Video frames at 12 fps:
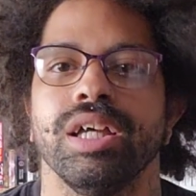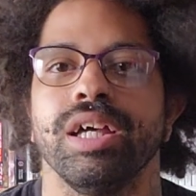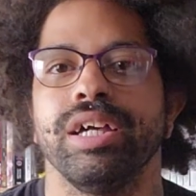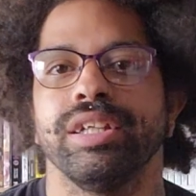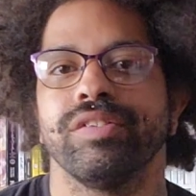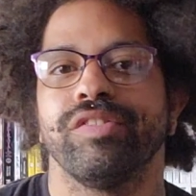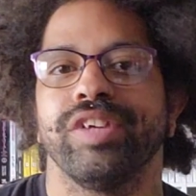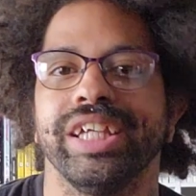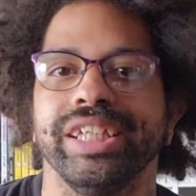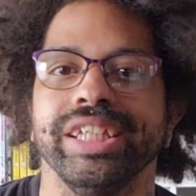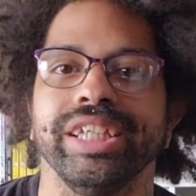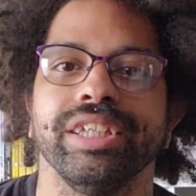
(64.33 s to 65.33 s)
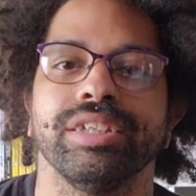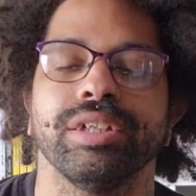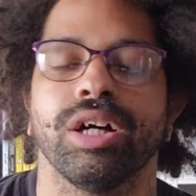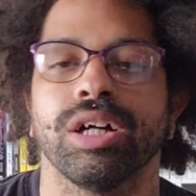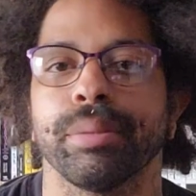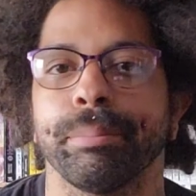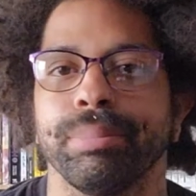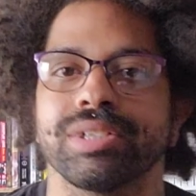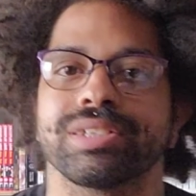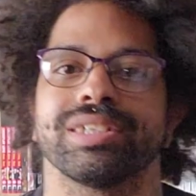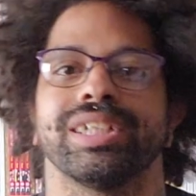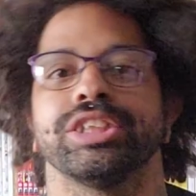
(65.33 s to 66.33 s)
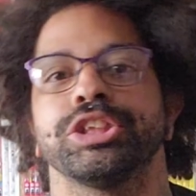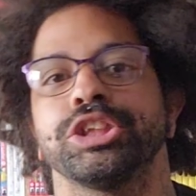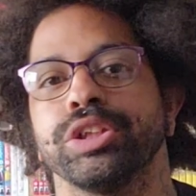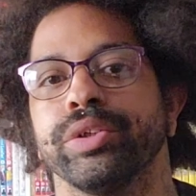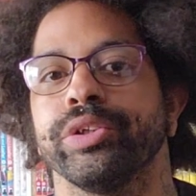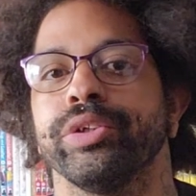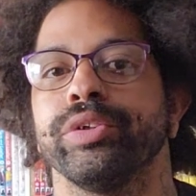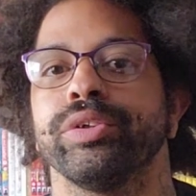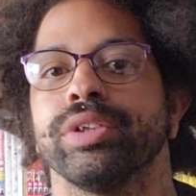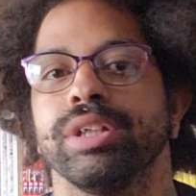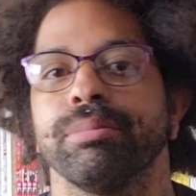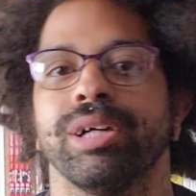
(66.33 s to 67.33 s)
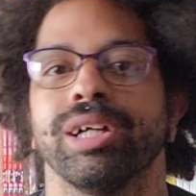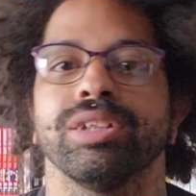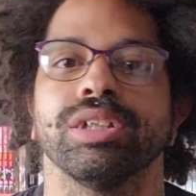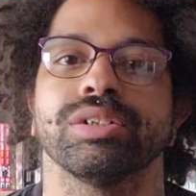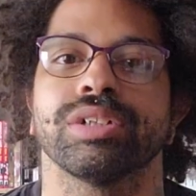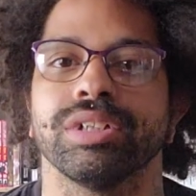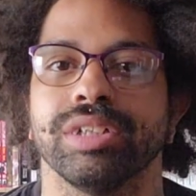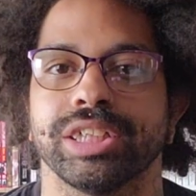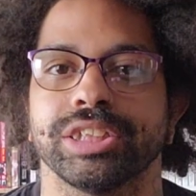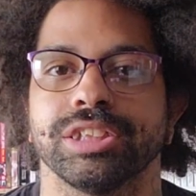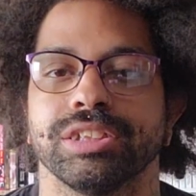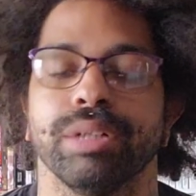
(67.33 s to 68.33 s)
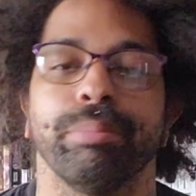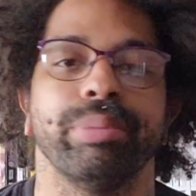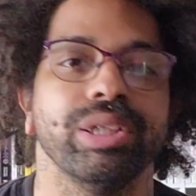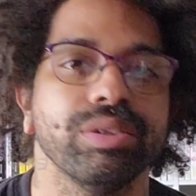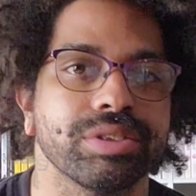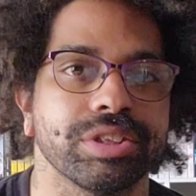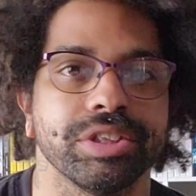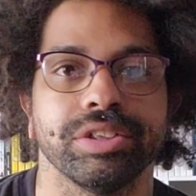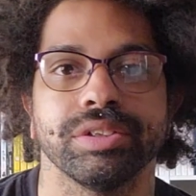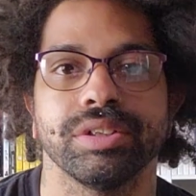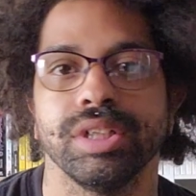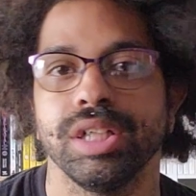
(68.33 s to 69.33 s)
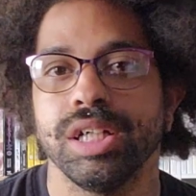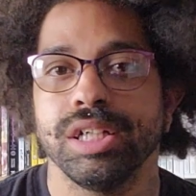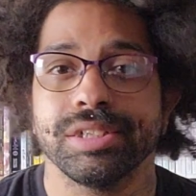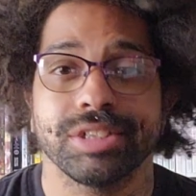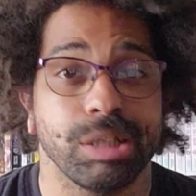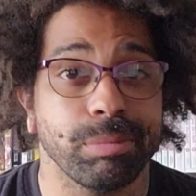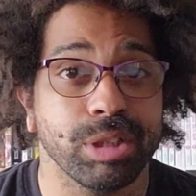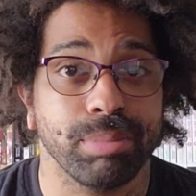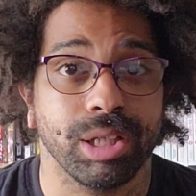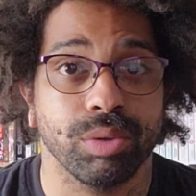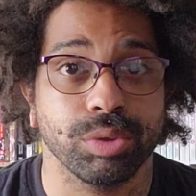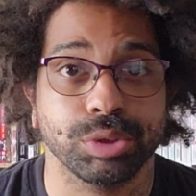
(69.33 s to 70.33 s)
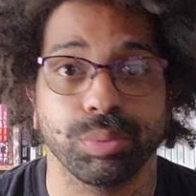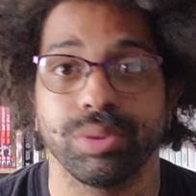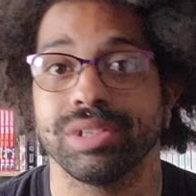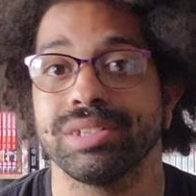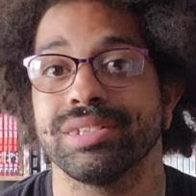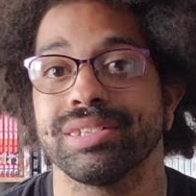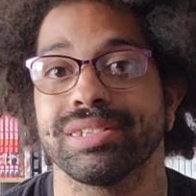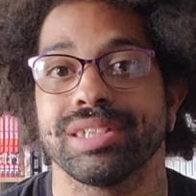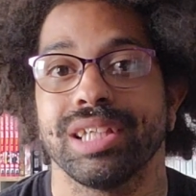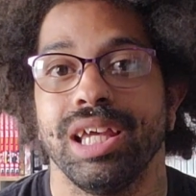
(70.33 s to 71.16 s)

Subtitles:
and if any of the art books that I show you in my little collection appeal to you, tell me about which ones.